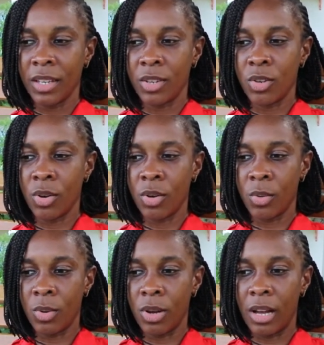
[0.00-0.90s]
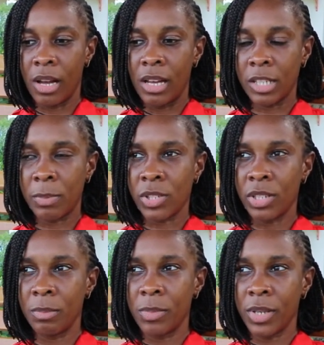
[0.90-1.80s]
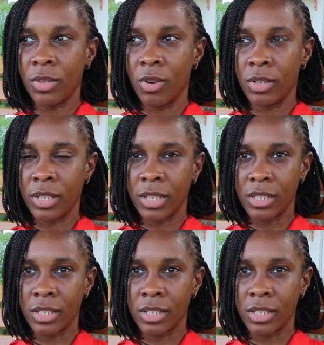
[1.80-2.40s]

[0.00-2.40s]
you know, especially being on the